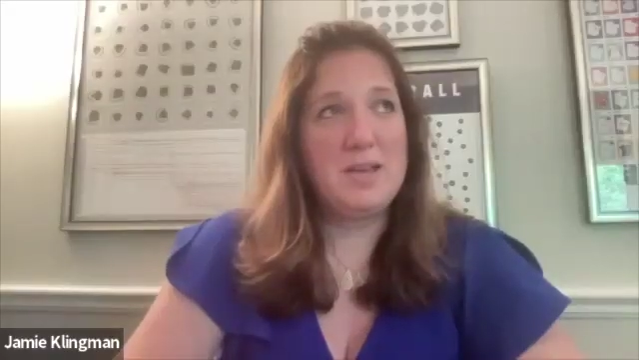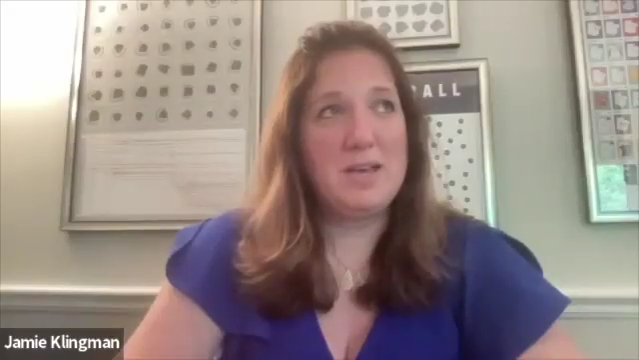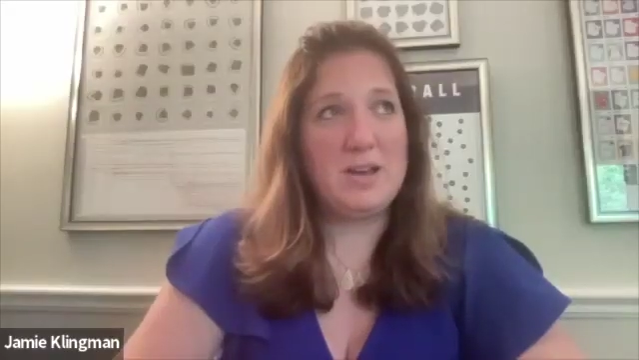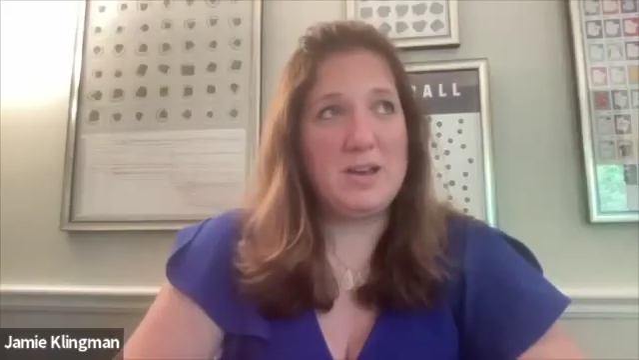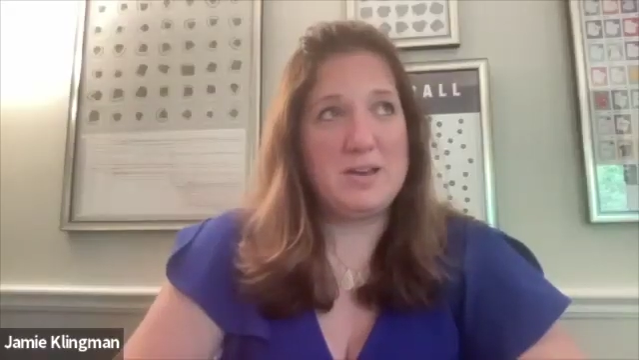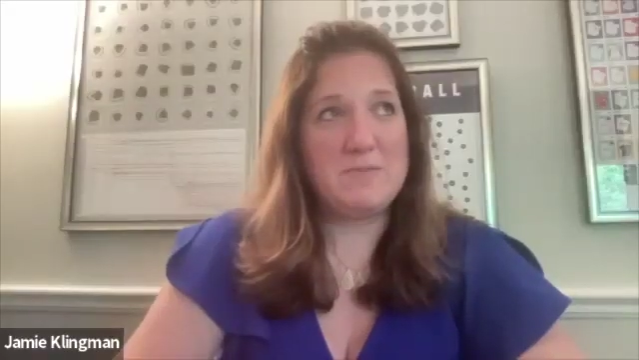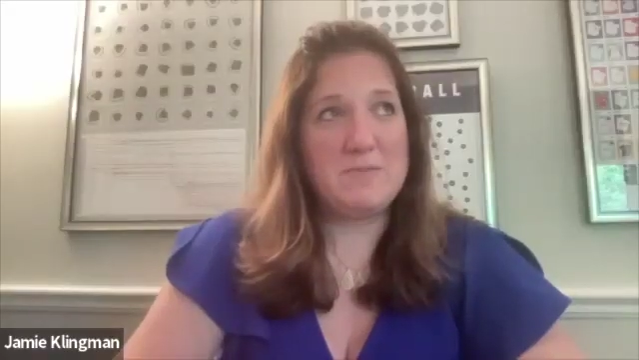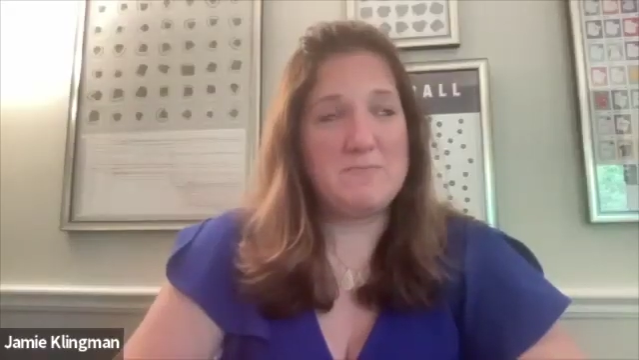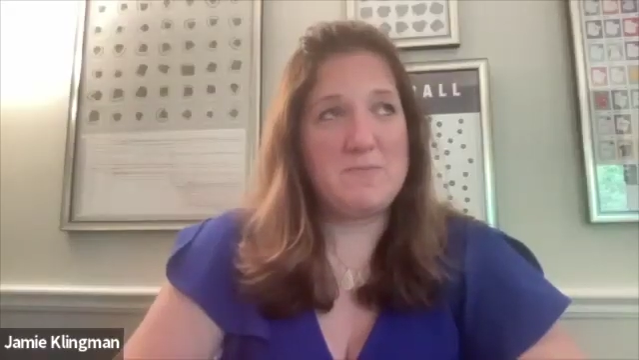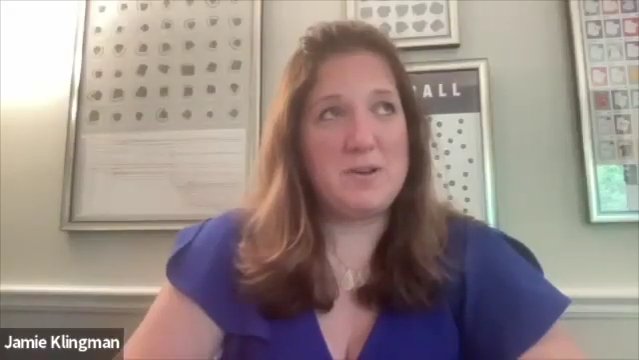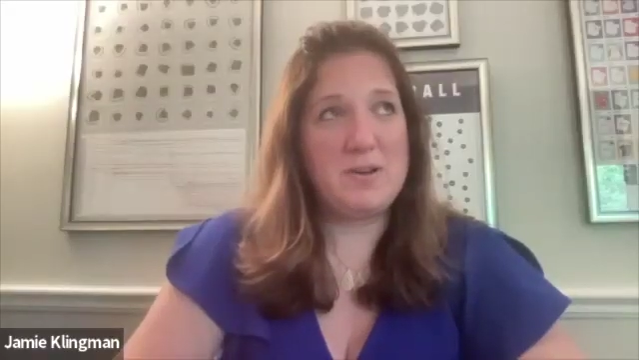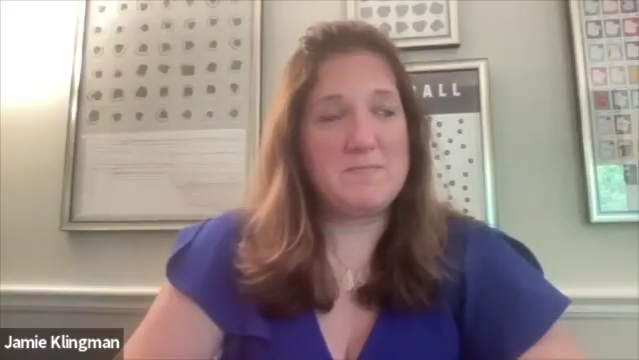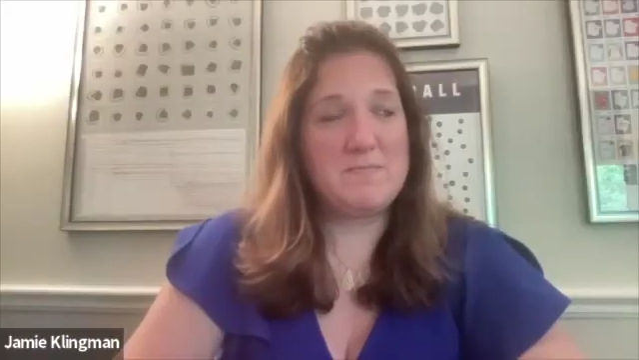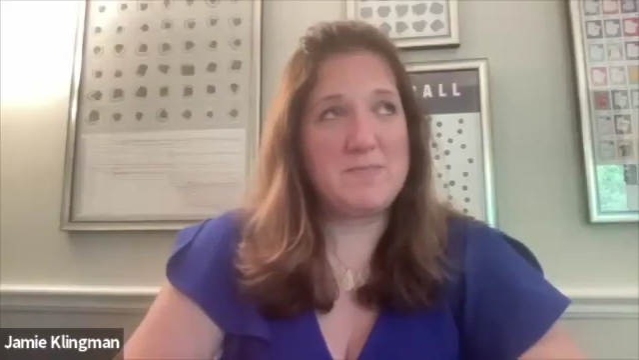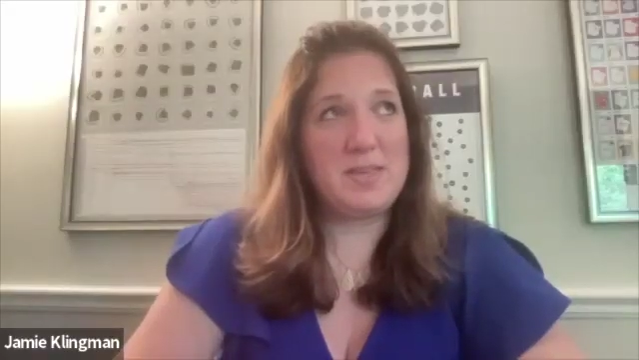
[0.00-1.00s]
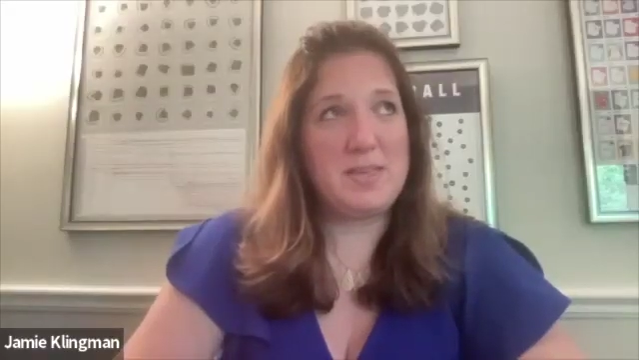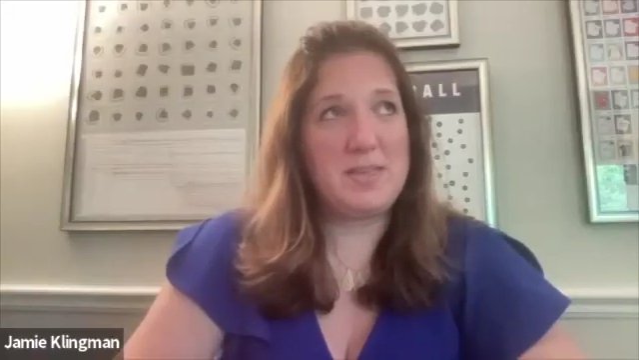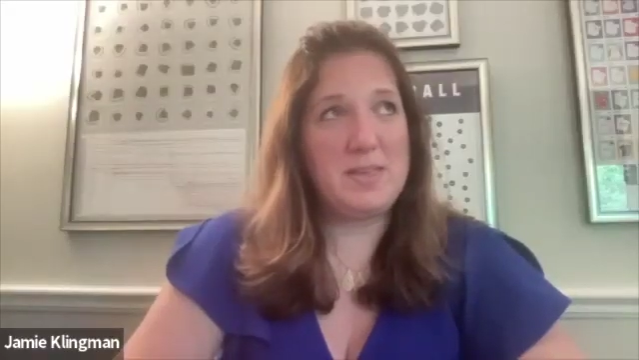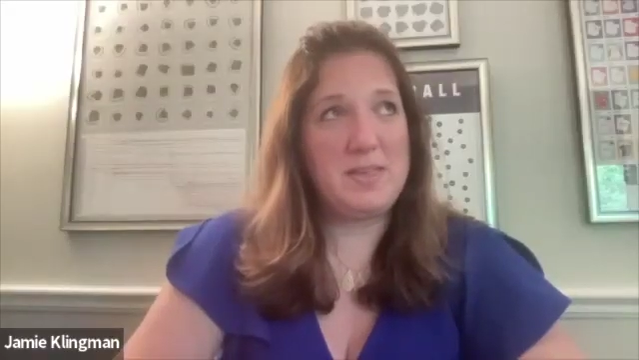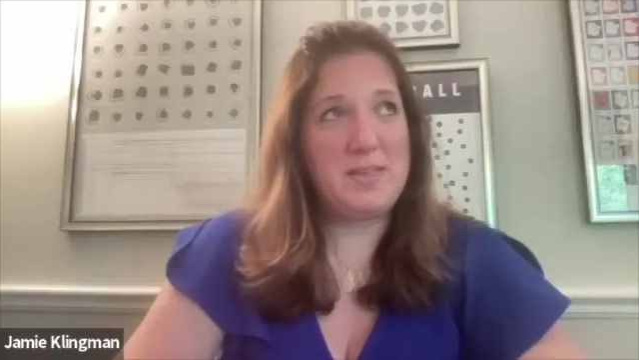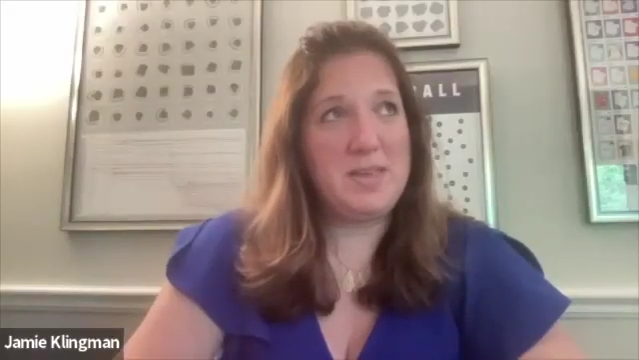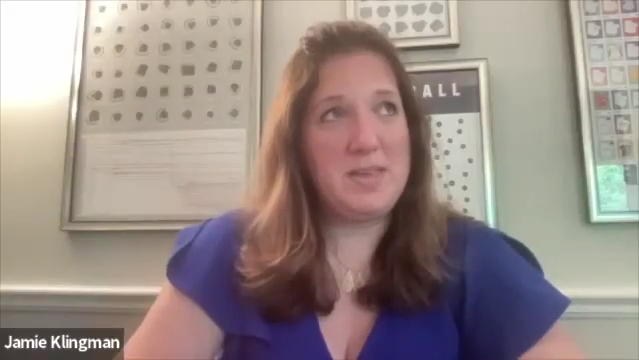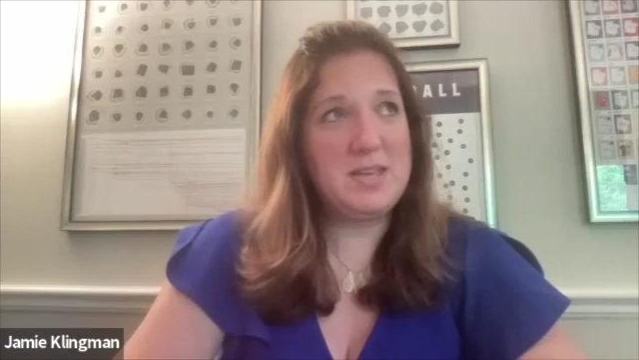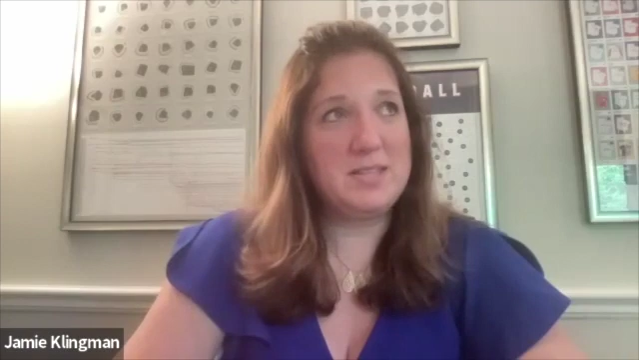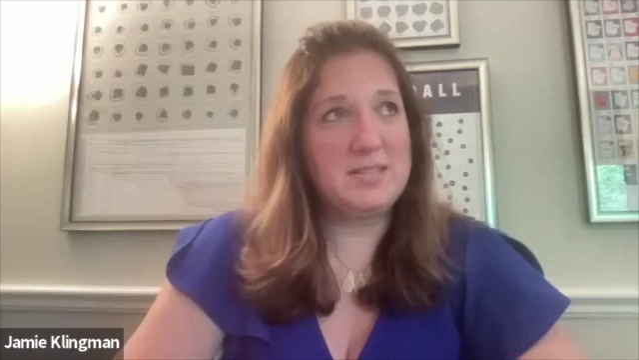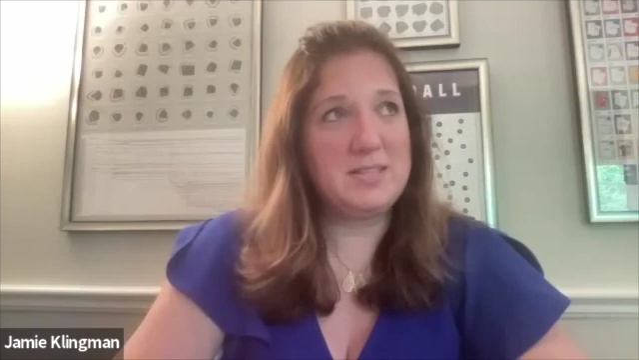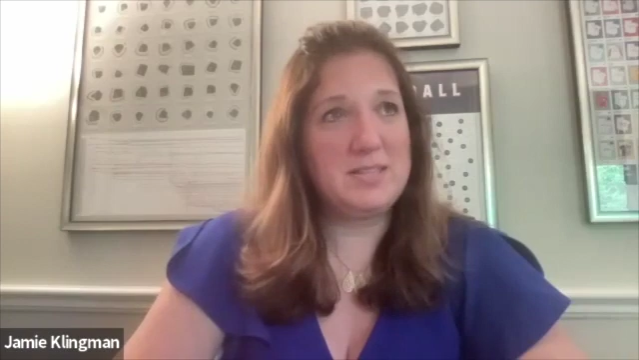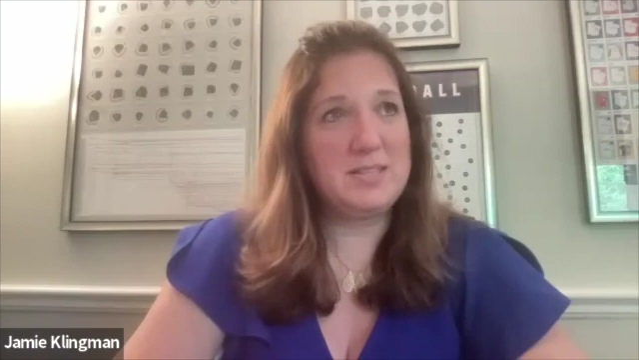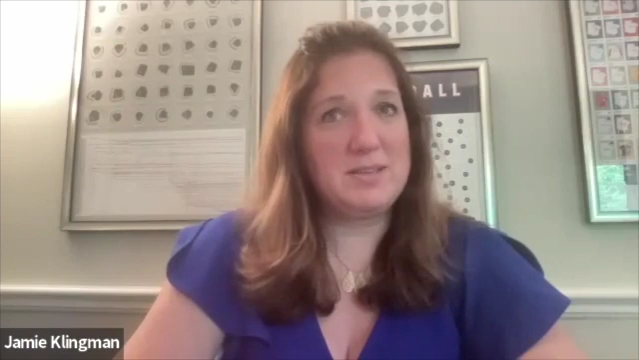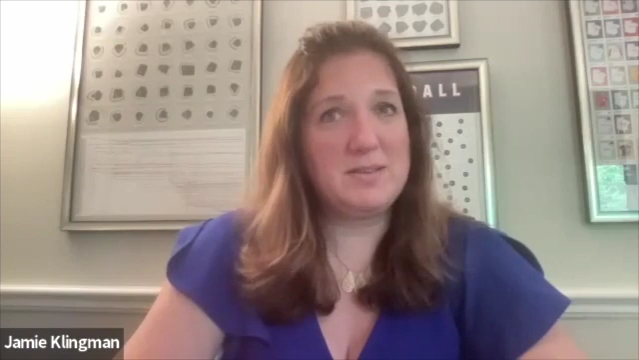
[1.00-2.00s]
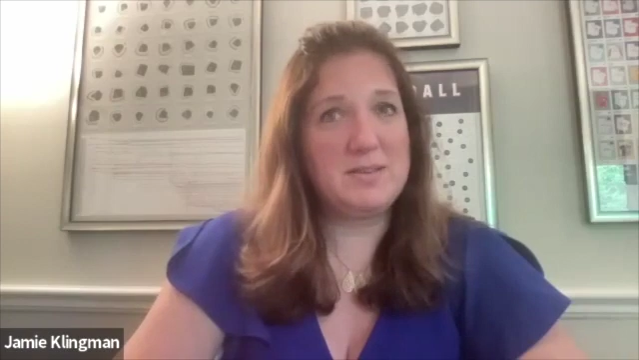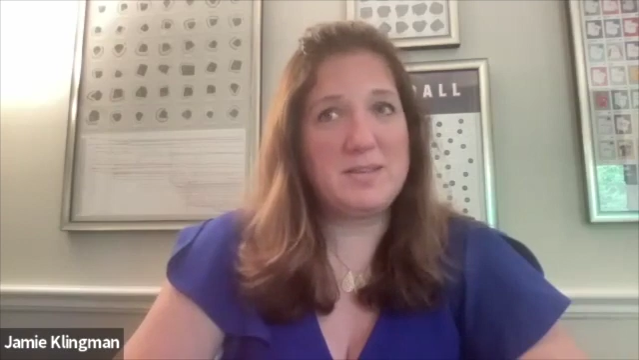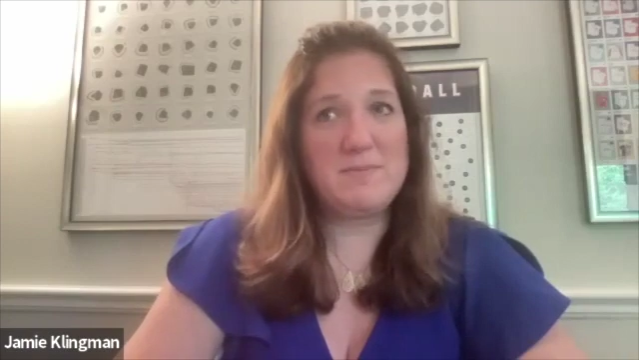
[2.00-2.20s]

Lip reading: I think it's in the